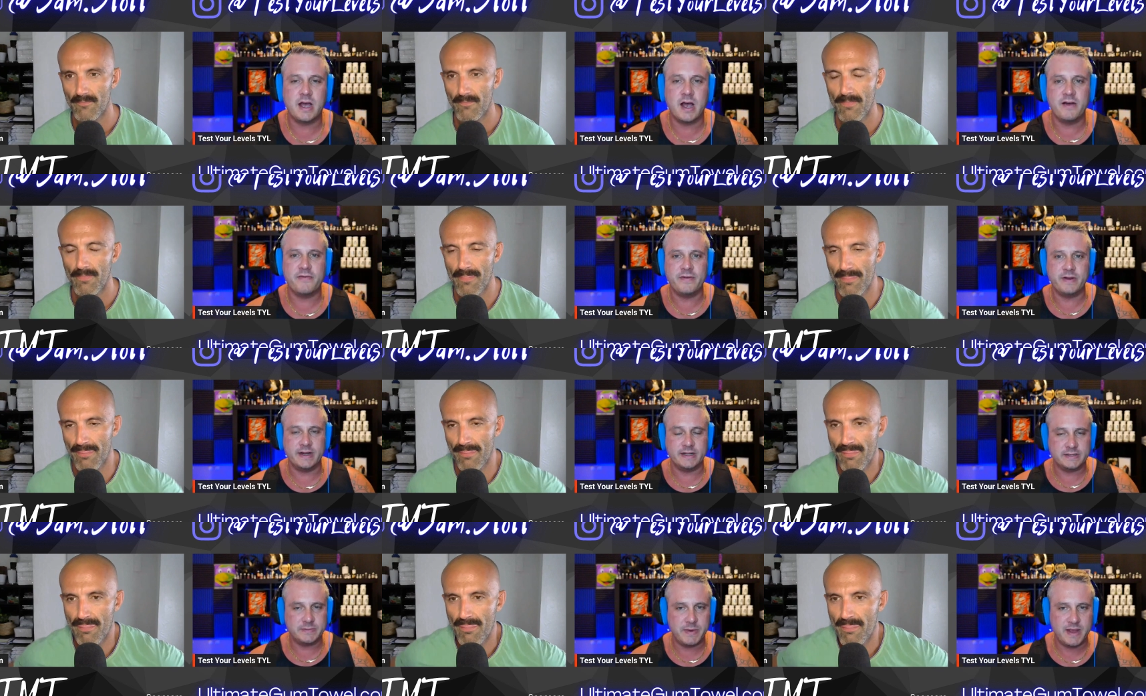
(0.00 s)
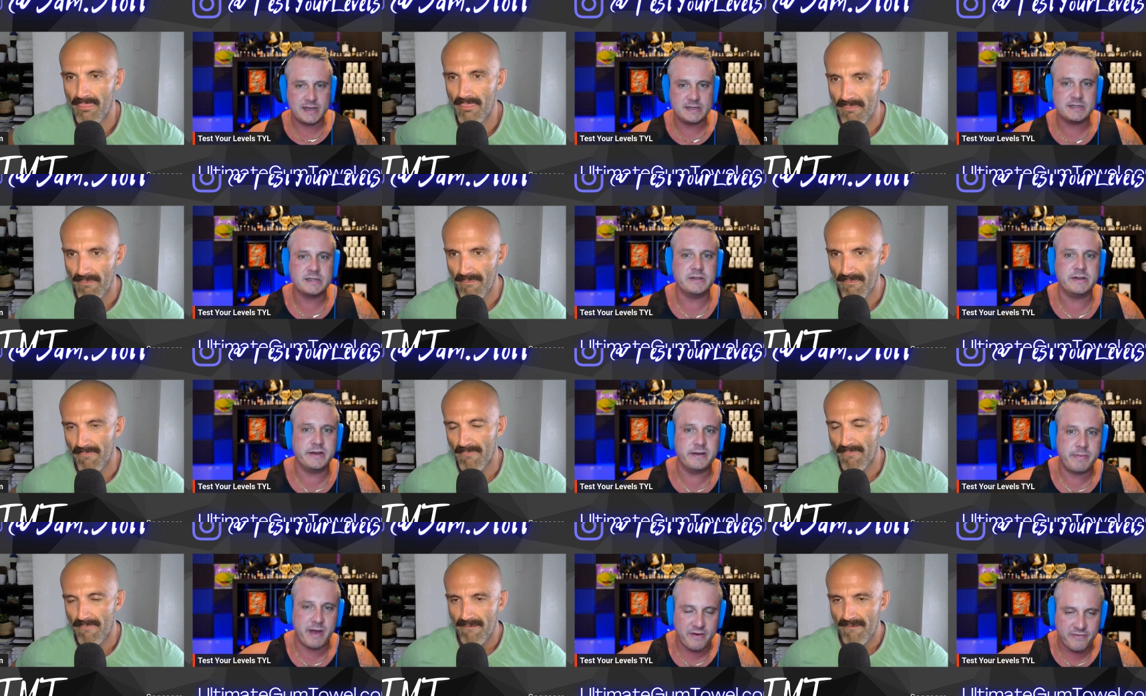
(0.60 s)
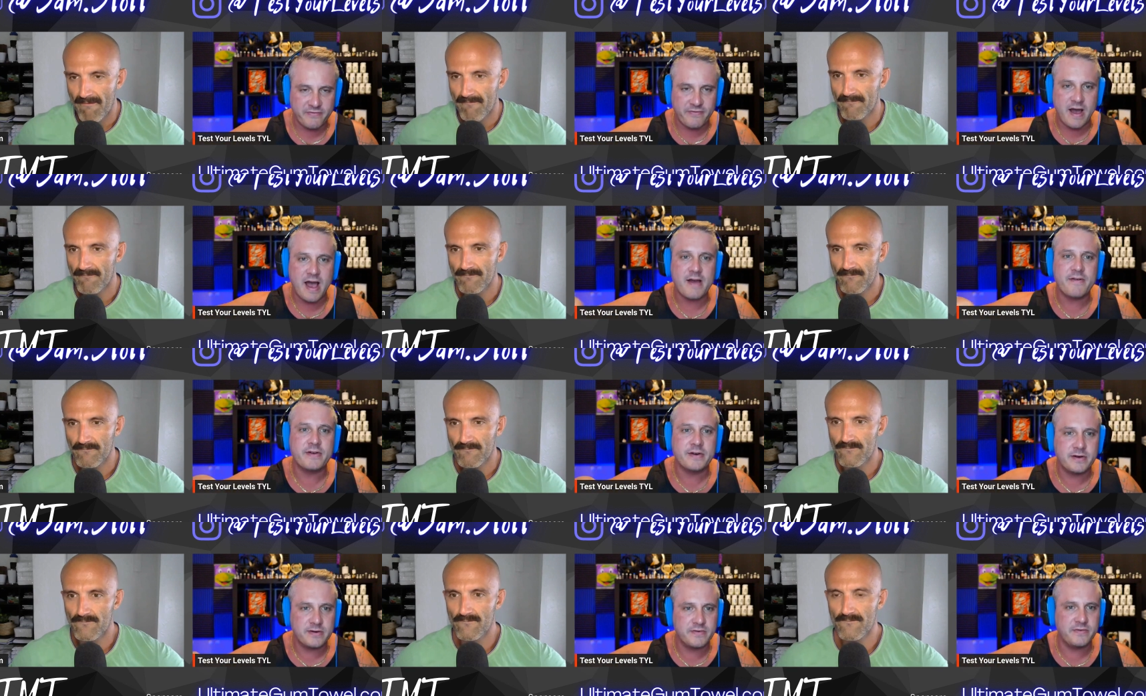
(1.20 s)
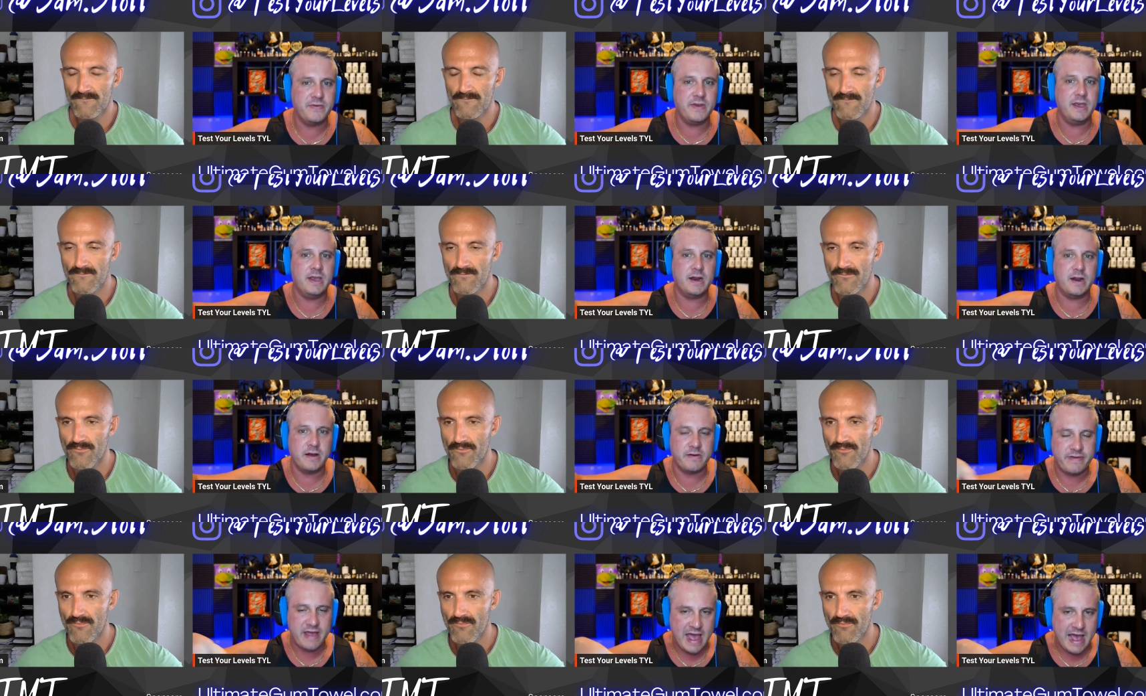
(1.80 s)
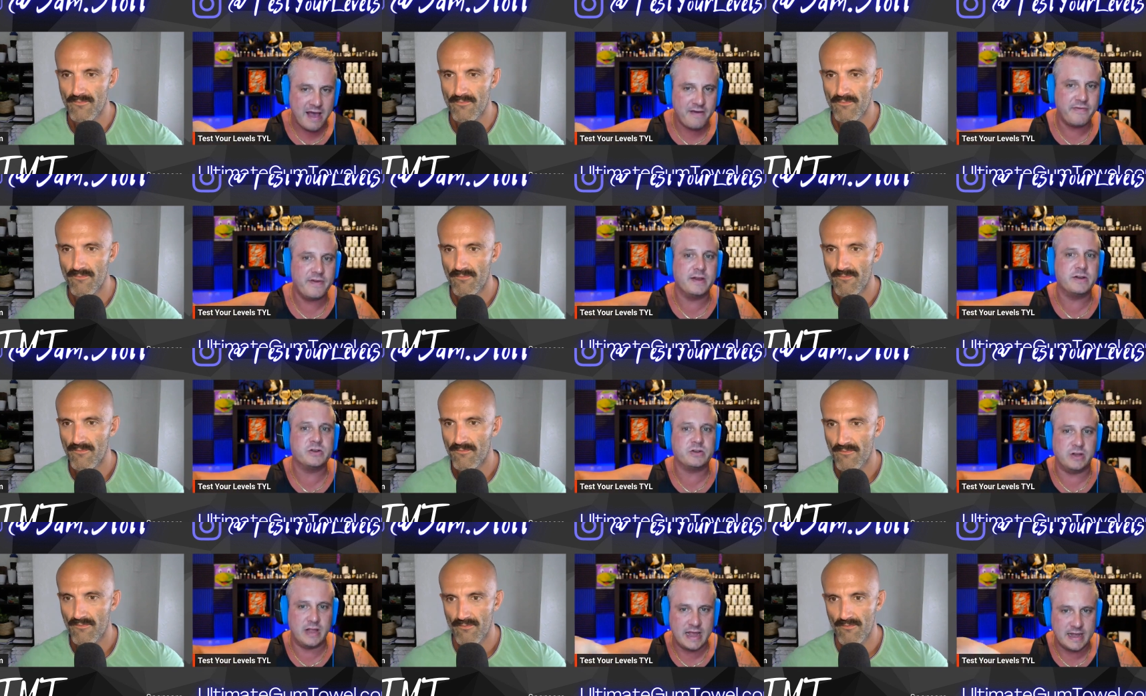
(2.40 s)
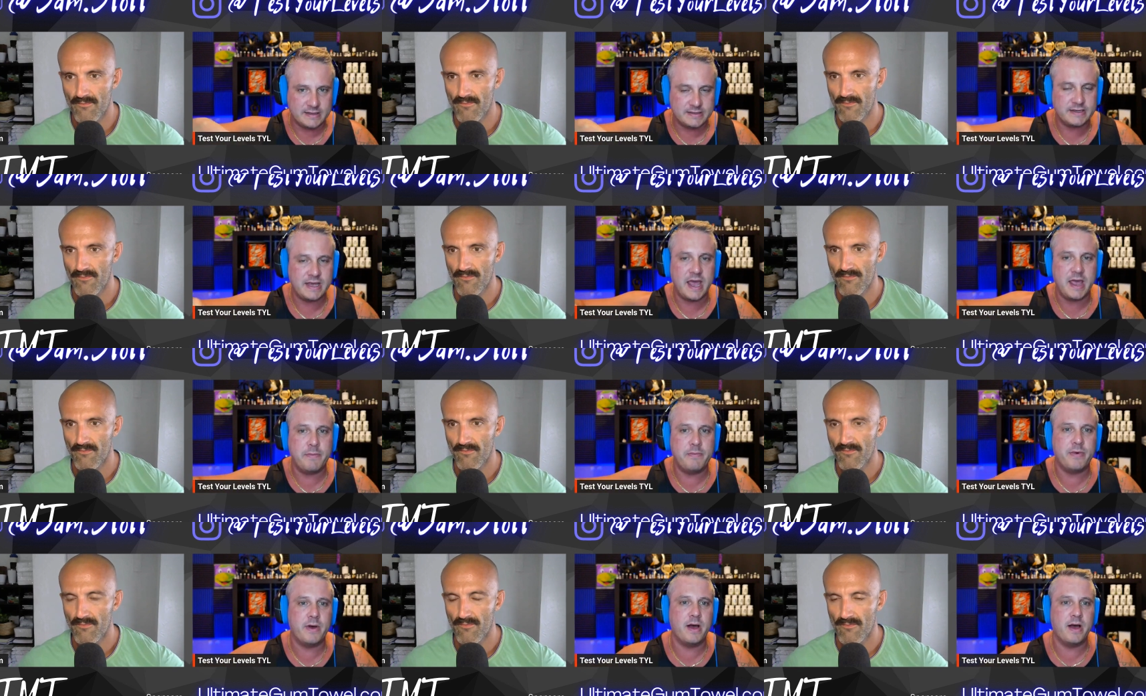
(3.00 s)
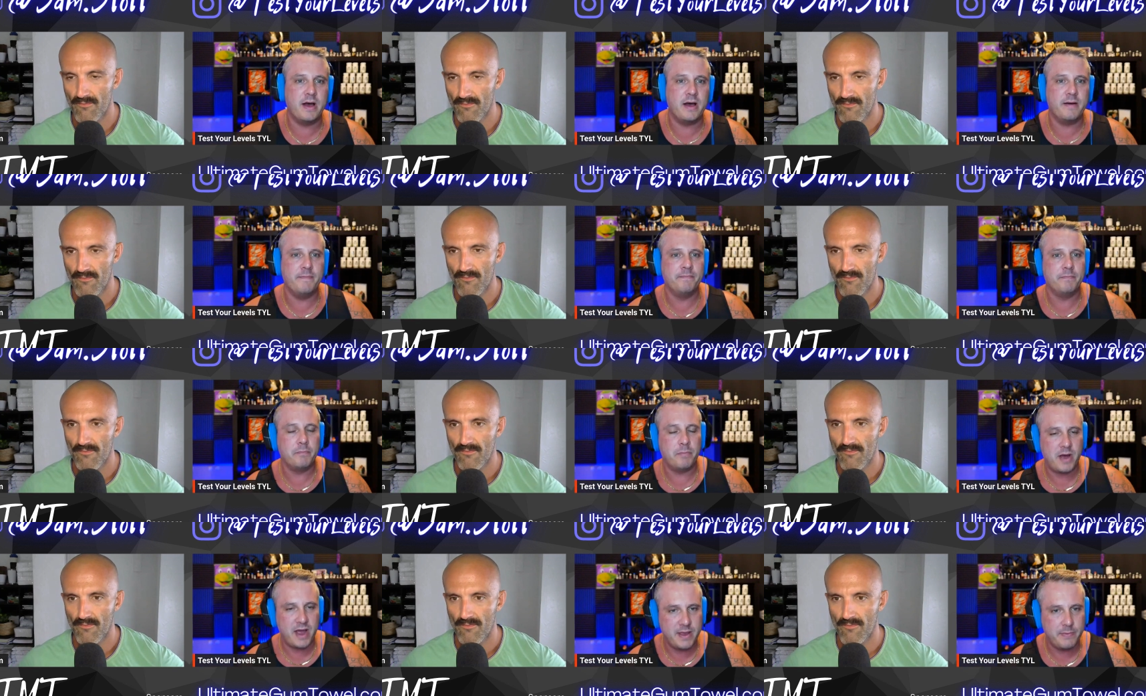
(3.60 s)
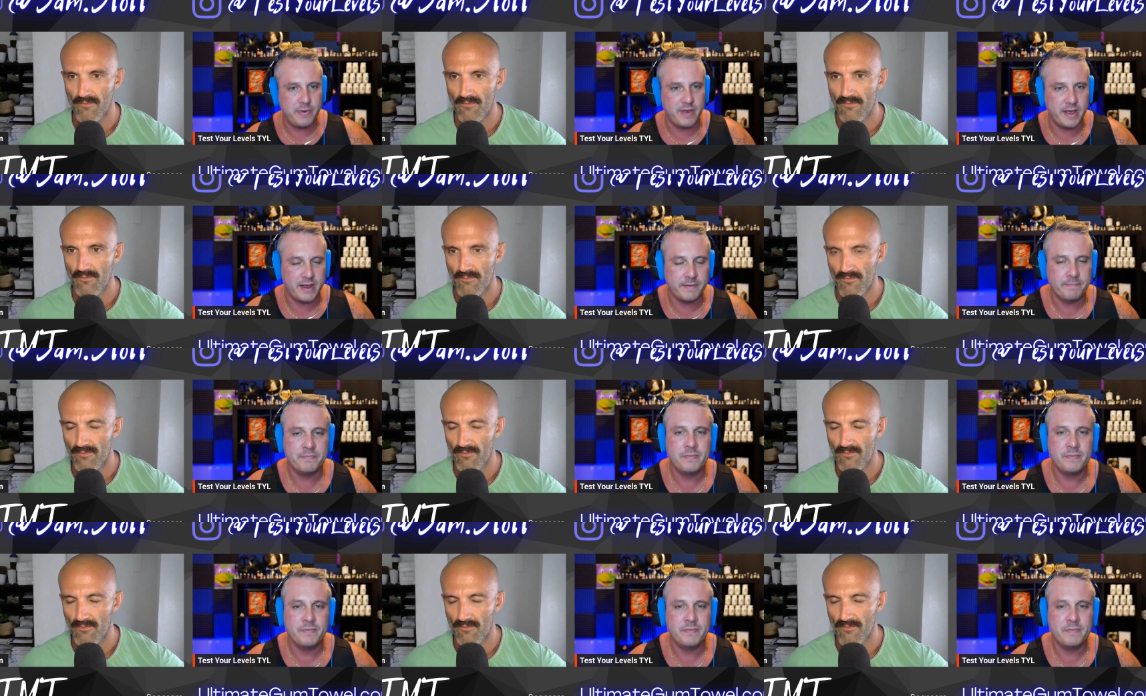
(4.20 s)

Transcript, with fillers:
Speaker 1: and it's basically about 500 feet of half inch landscape uh, piping,